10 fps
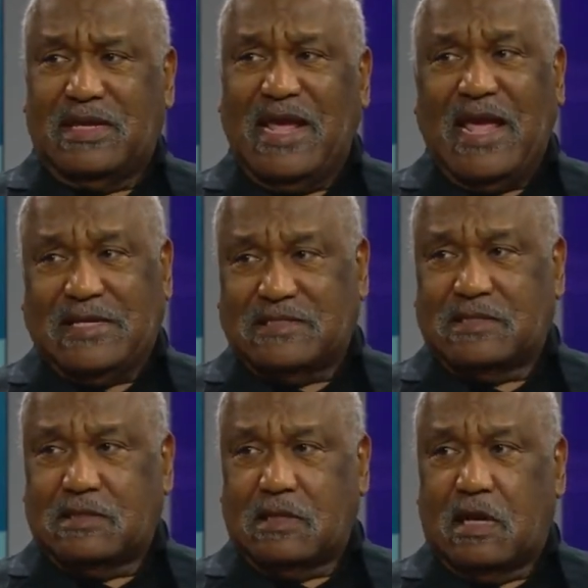
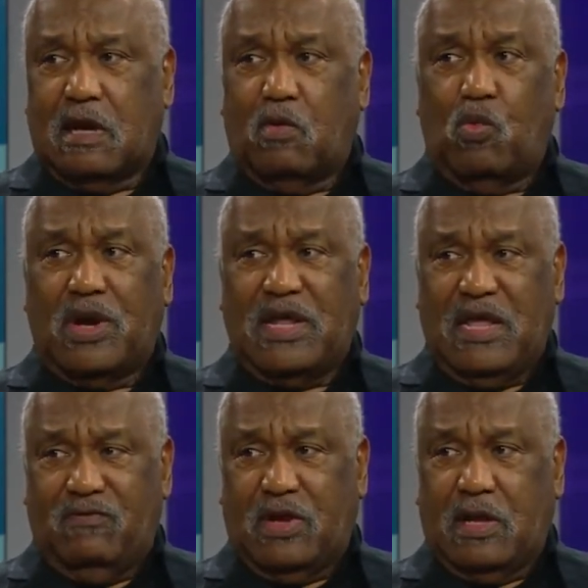dance uh, one
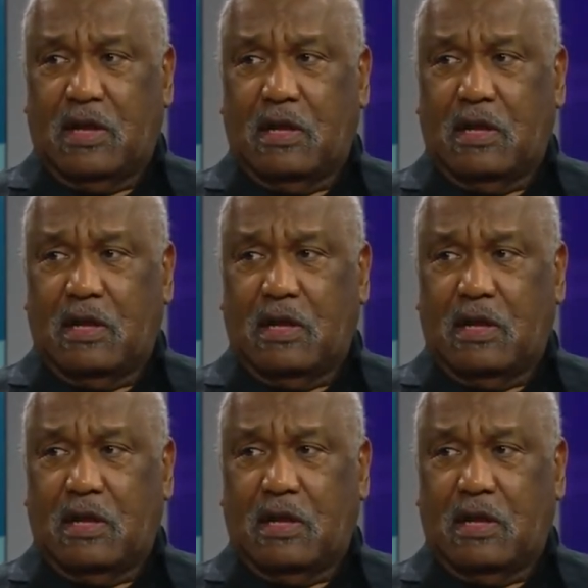evening.